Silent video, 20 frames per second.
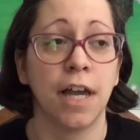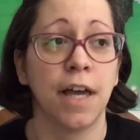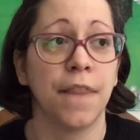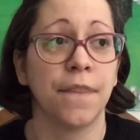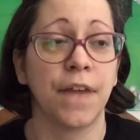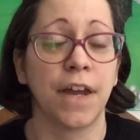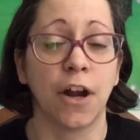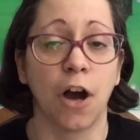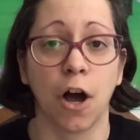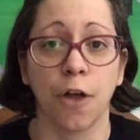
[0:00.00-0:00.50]

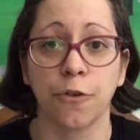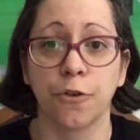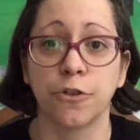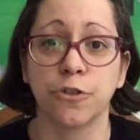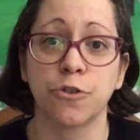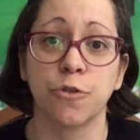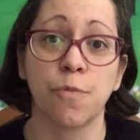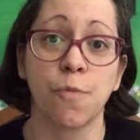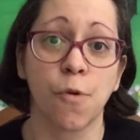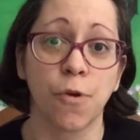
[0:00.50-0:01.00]
than others,
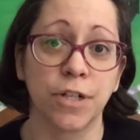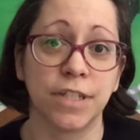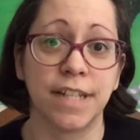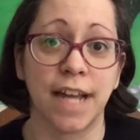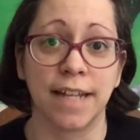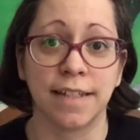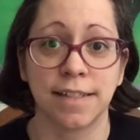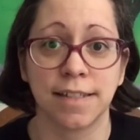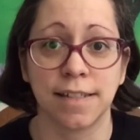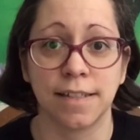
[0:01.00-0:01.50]
or more
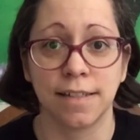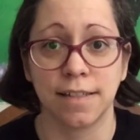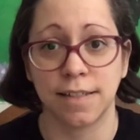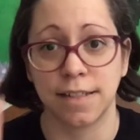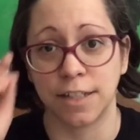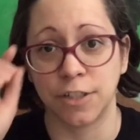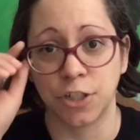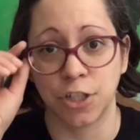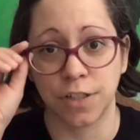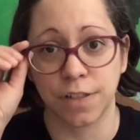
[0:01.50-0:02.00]
dense in
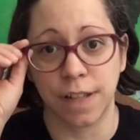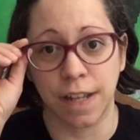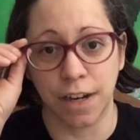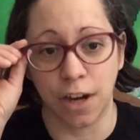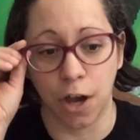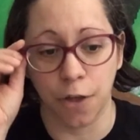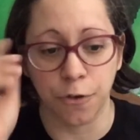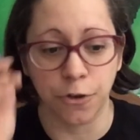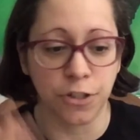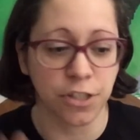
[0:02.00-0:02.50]
stitches than
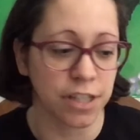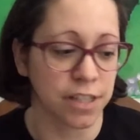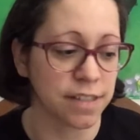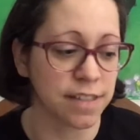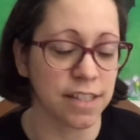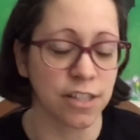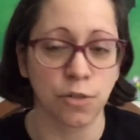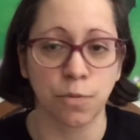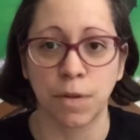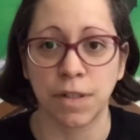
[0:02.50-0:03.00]
others, because
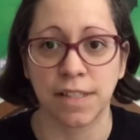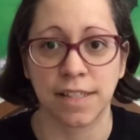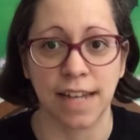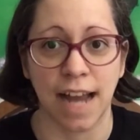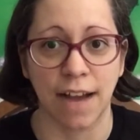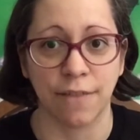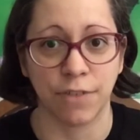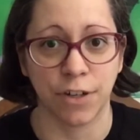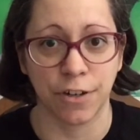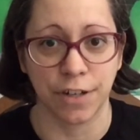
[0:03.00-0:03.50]
this one's
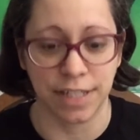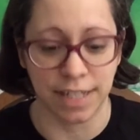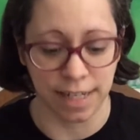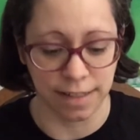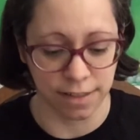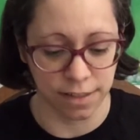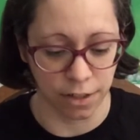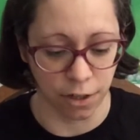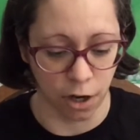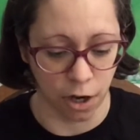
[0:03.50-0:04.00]
not very
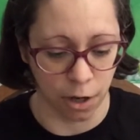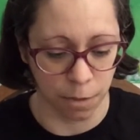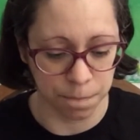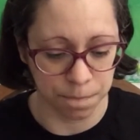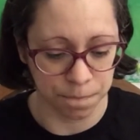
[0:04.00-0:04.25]
dense at all.